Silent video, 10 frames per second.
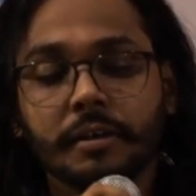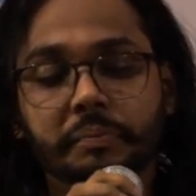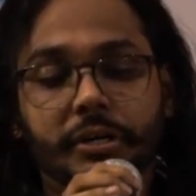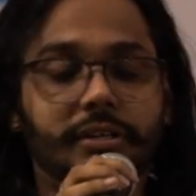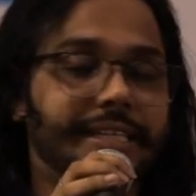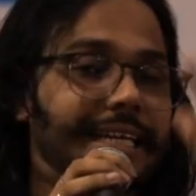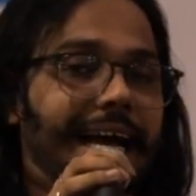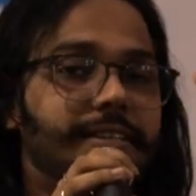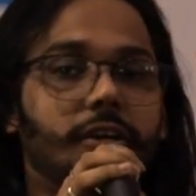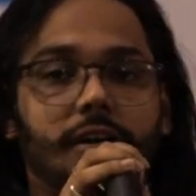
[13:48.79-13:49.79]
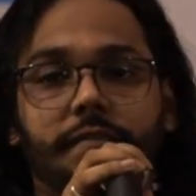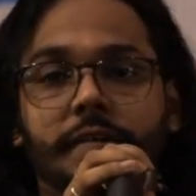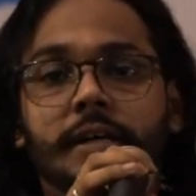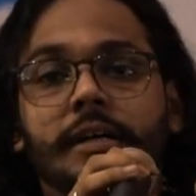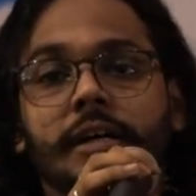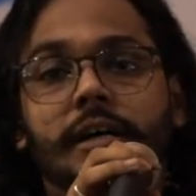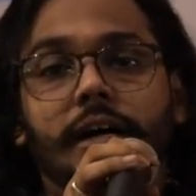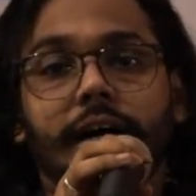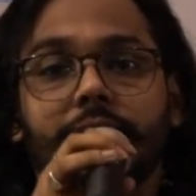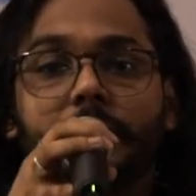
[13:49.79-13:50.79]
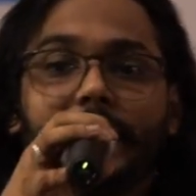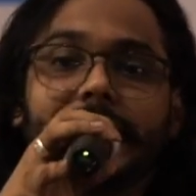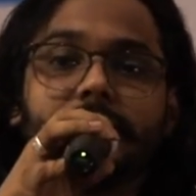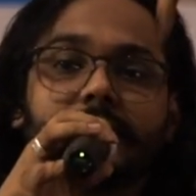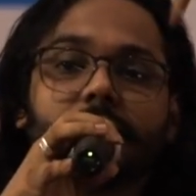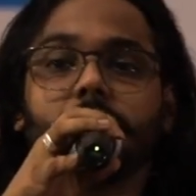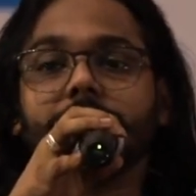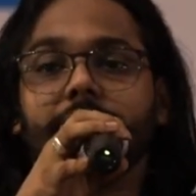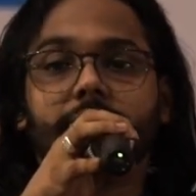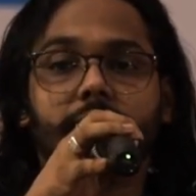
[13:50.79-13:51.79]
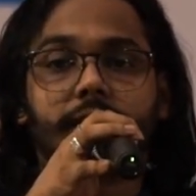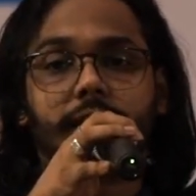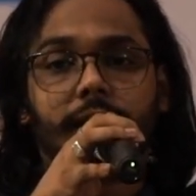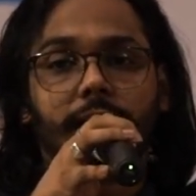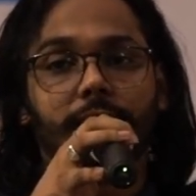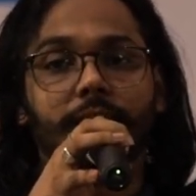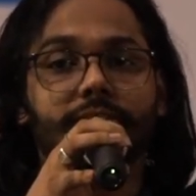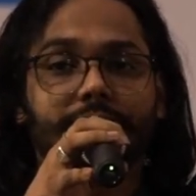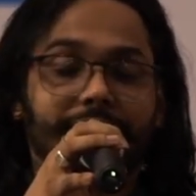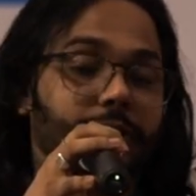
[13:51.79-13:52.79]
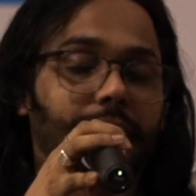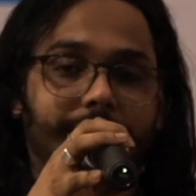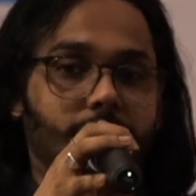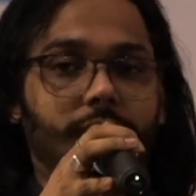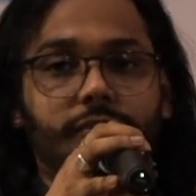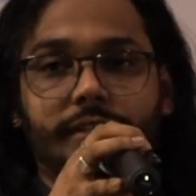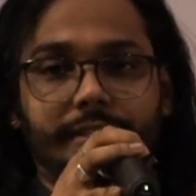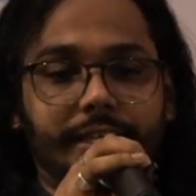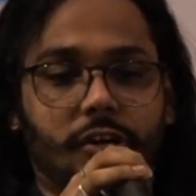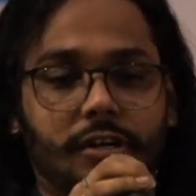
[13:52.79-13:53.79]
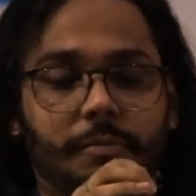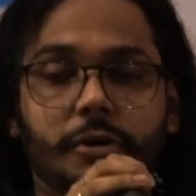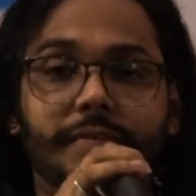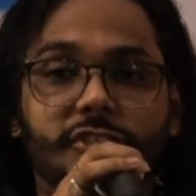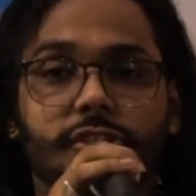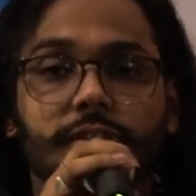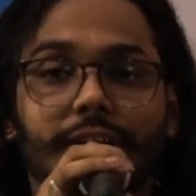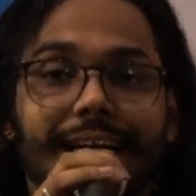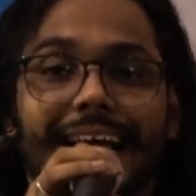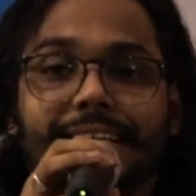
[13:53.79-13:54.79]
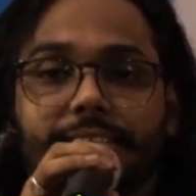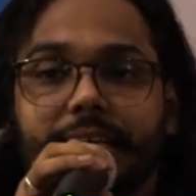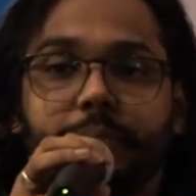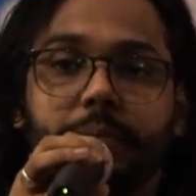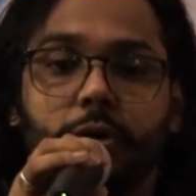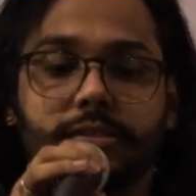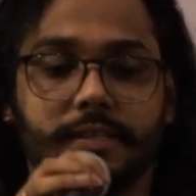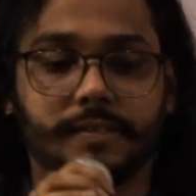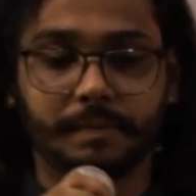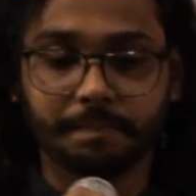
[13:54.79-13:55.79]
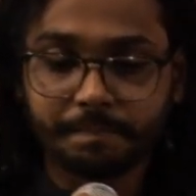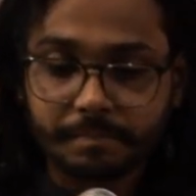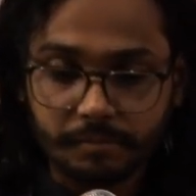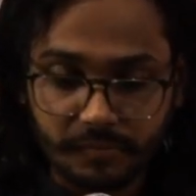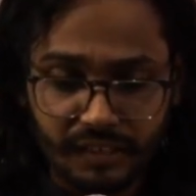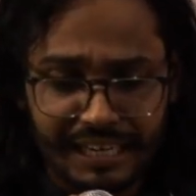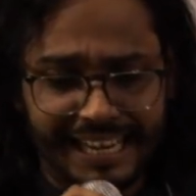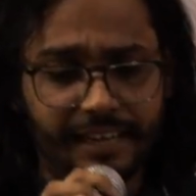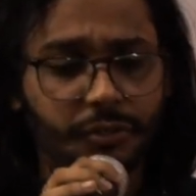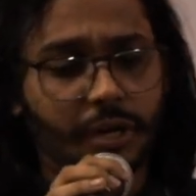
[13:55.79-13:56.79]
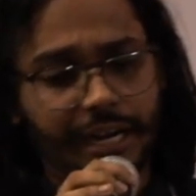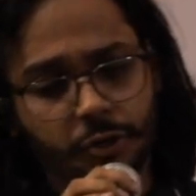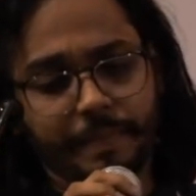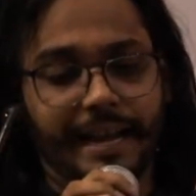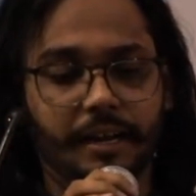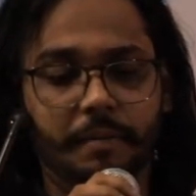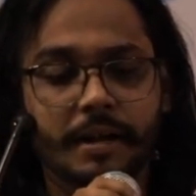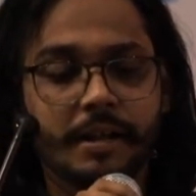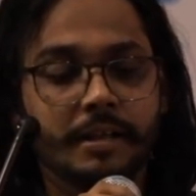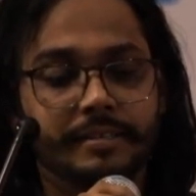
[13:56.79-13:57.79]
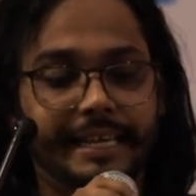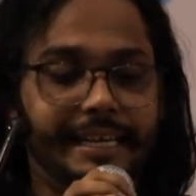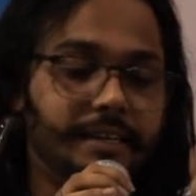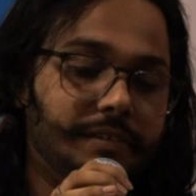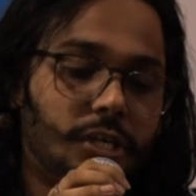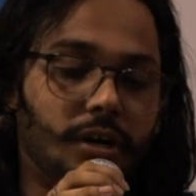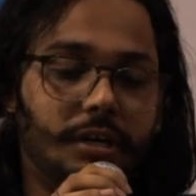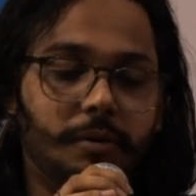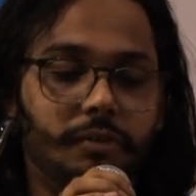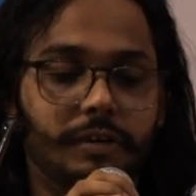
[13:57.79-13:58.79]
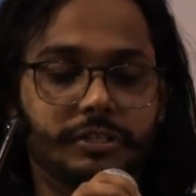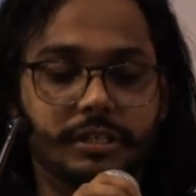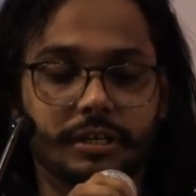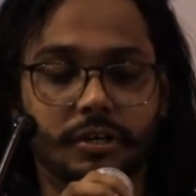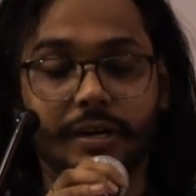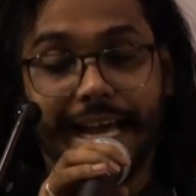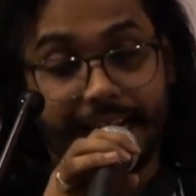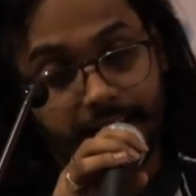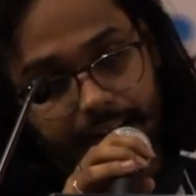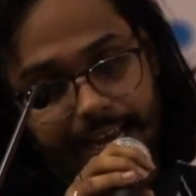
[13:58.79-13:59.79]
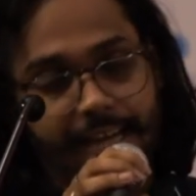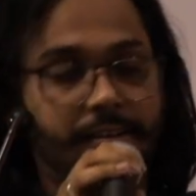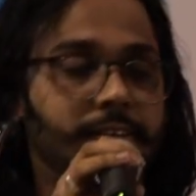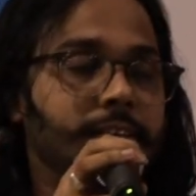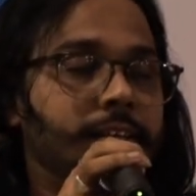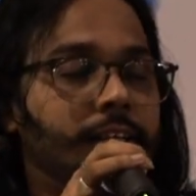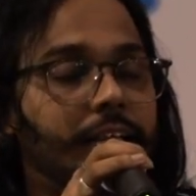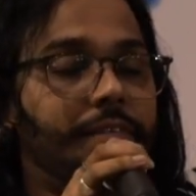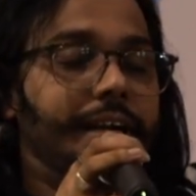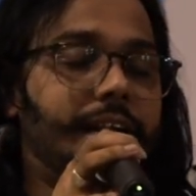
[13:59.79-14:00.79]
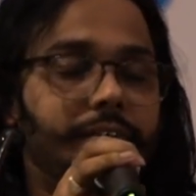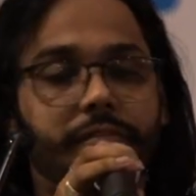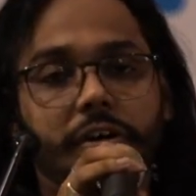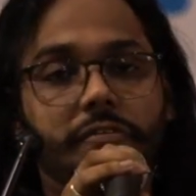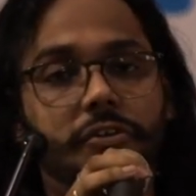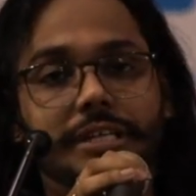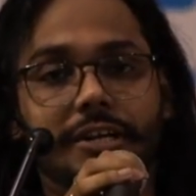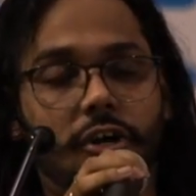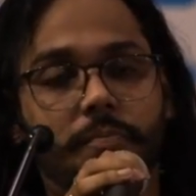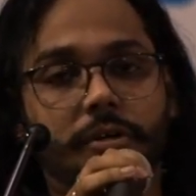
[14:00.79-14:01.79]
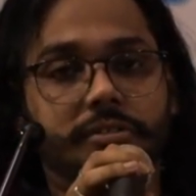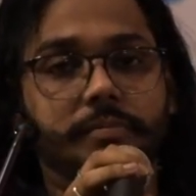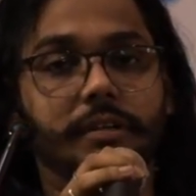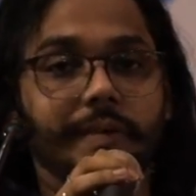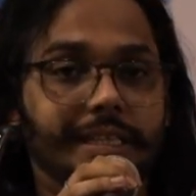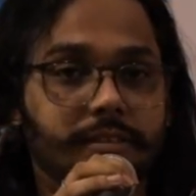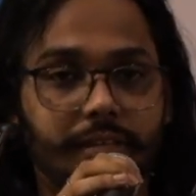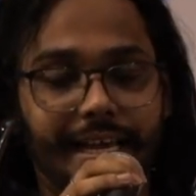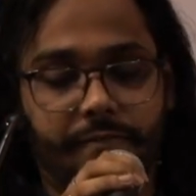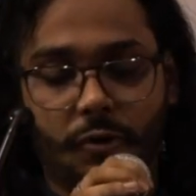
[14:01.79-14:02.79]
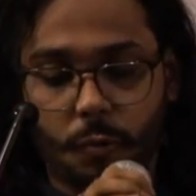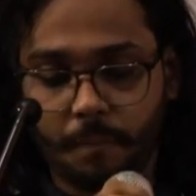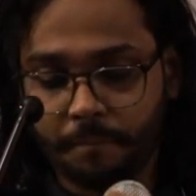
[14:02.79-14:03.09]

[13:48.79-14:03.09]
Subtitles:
Because it has a lot of dependencies on the other scheduler and all those things I talked about, which run as a separate process. Again, you can't do parallel scaling. We talked about version control, and again, event-driven workflows are not possible with Airflow.